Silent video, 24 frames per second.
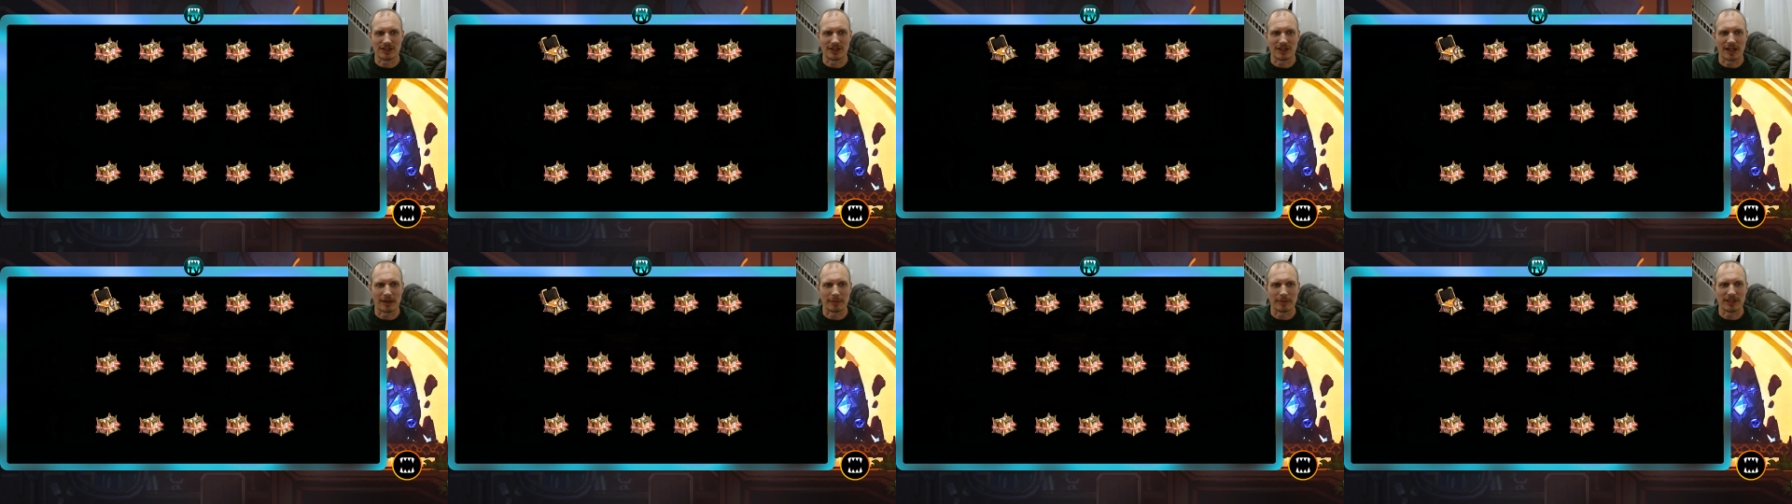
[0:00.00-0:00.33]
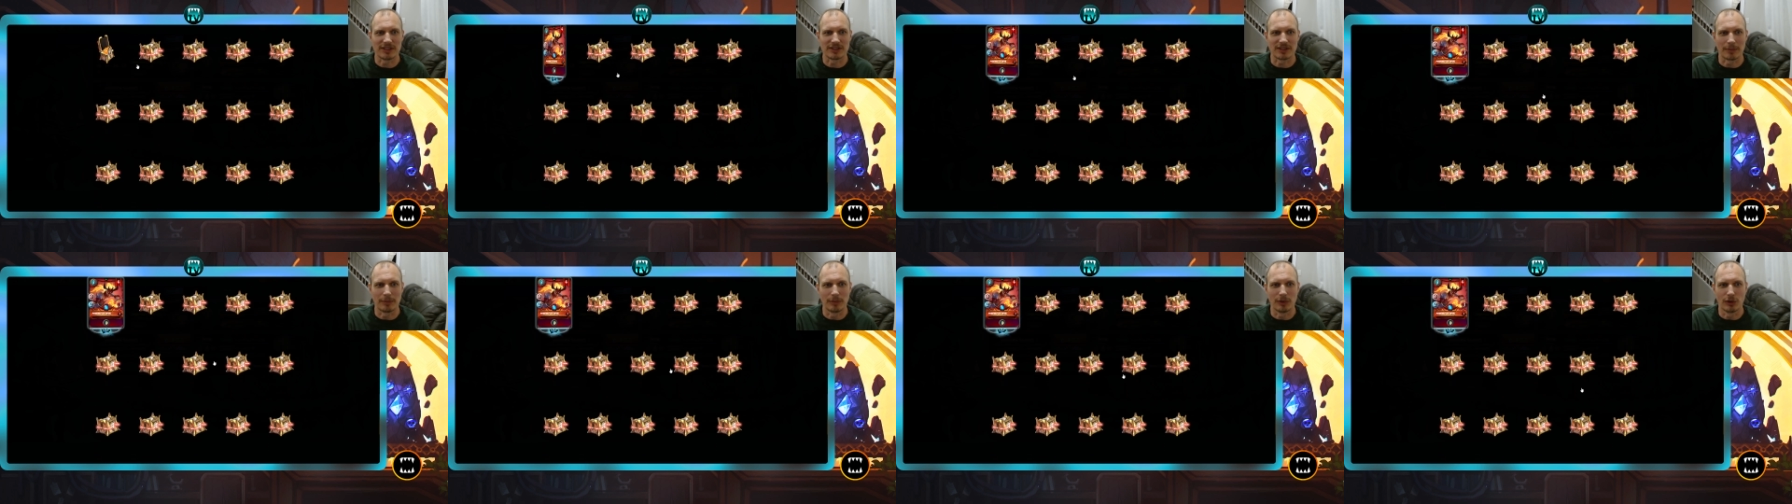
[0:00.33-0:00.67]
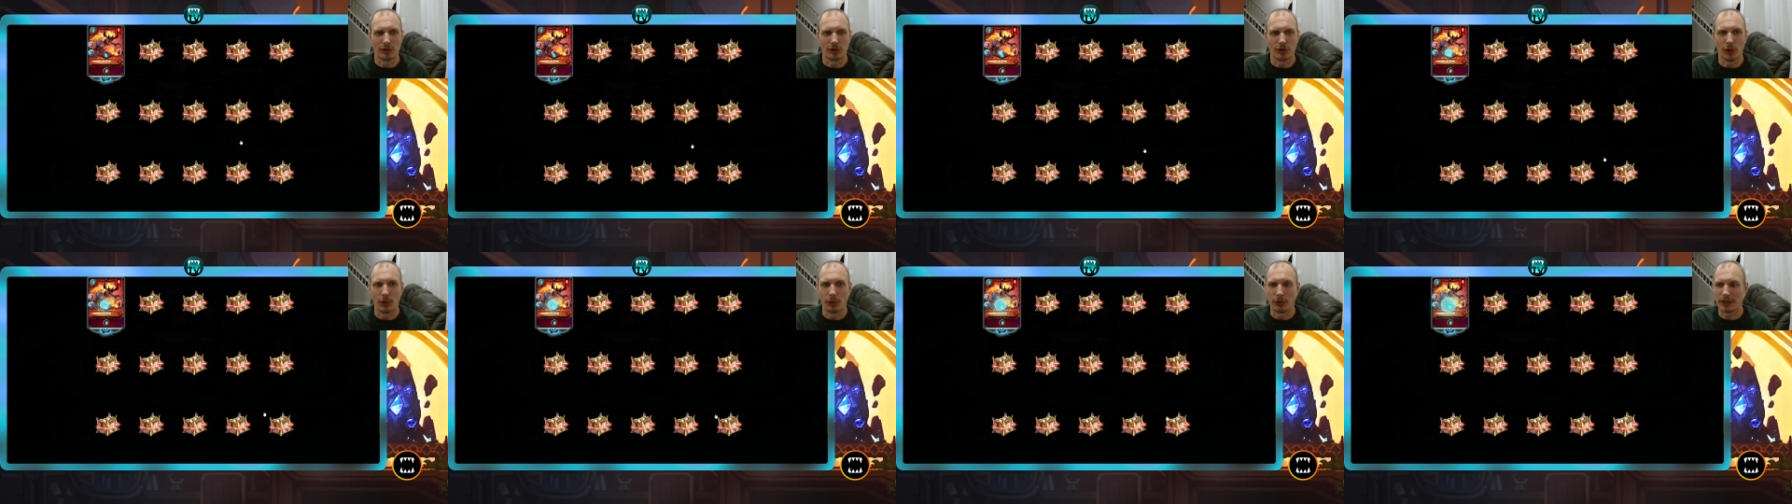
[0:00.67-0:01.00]
That means I'm
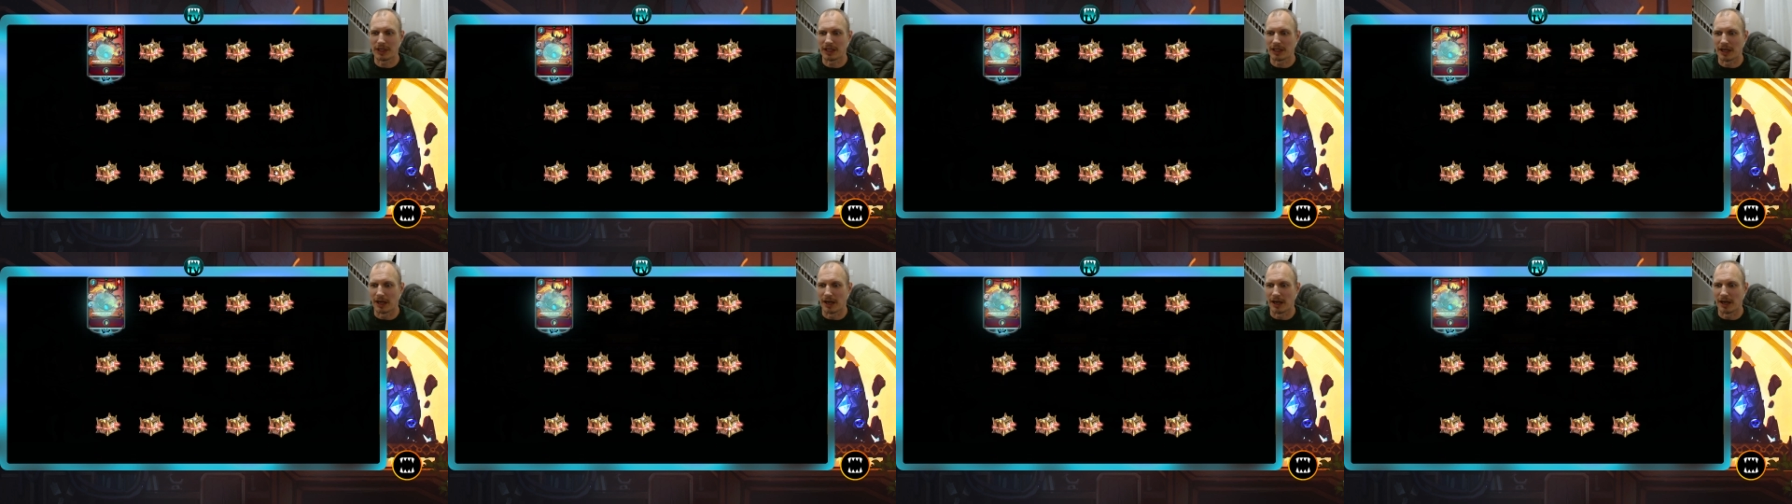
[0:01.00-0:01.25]
loading